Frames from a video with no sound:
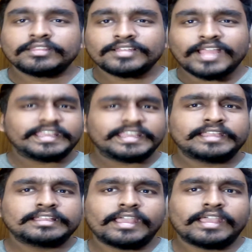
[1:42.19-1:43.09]
the Night
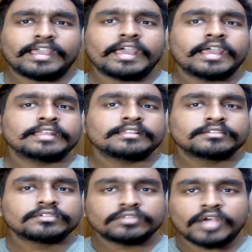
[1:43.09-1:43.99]
King and
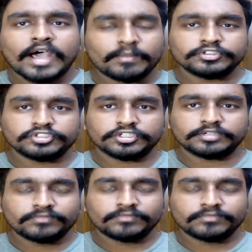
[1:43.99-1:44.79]
the Harbinger.